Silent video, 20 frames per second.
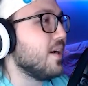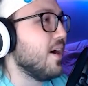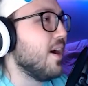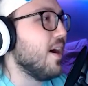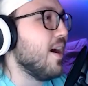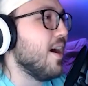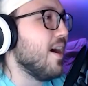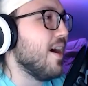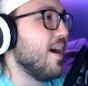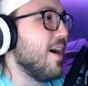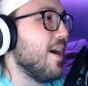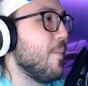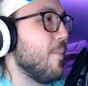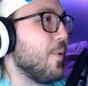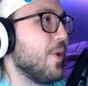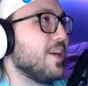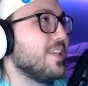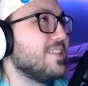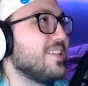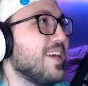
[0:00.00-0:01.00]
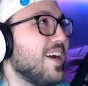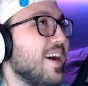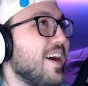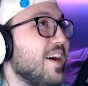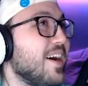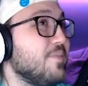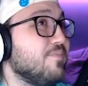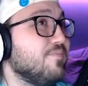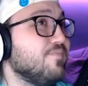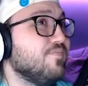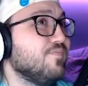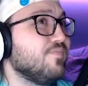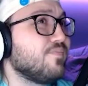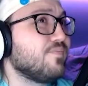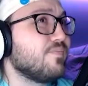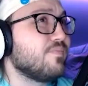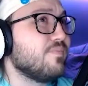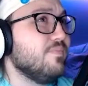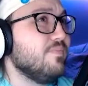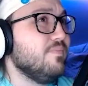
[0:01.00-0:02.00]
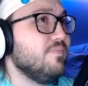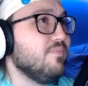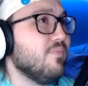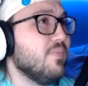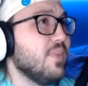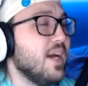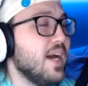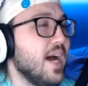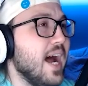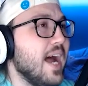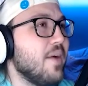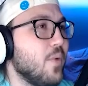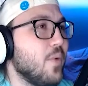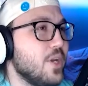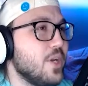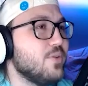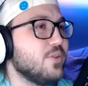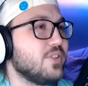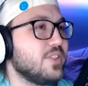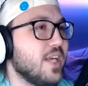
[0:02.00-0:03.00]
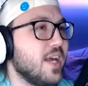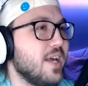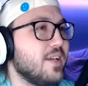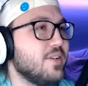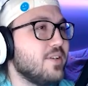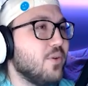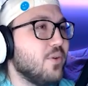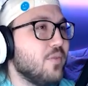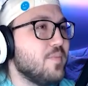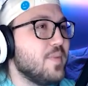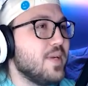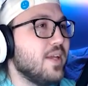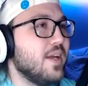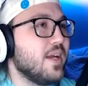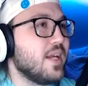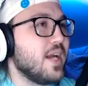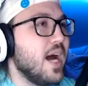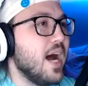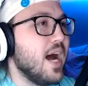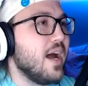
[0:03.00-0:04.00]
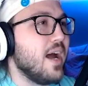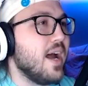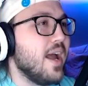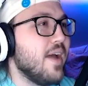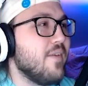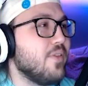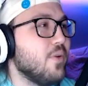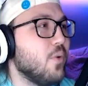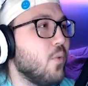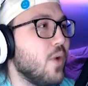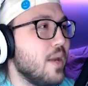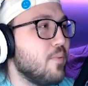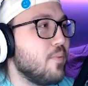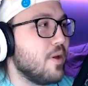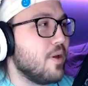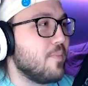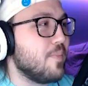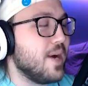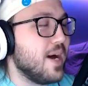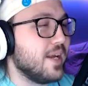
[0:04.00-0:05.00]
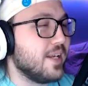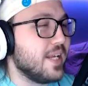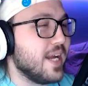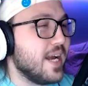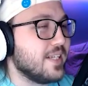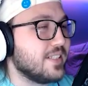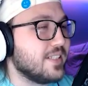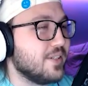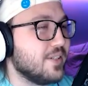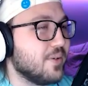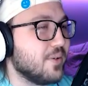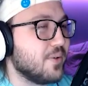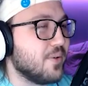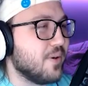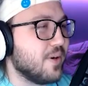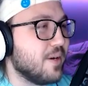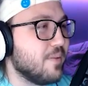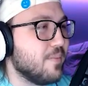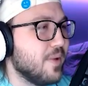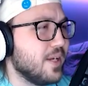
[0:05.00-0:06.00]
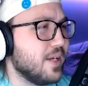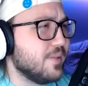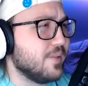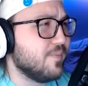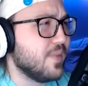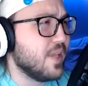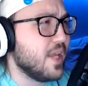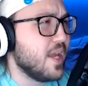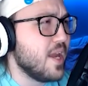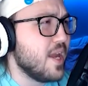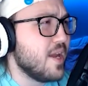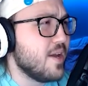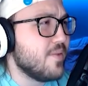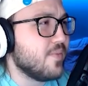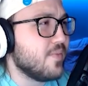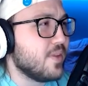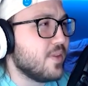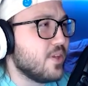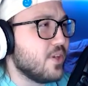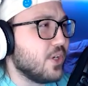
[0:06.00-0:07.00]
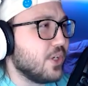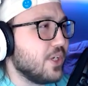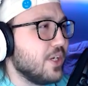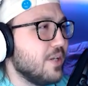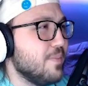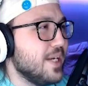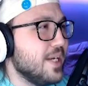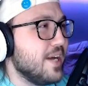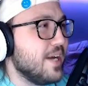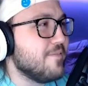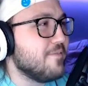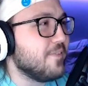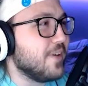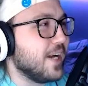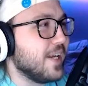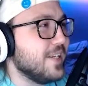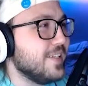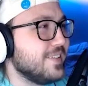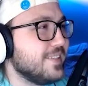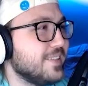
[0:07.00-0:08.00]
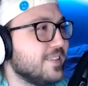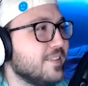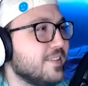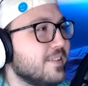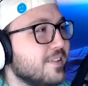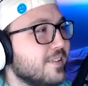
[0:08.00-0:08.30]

When you told me like I have the Waypoint podcast to record, I'm like, you're gonna be on Vice?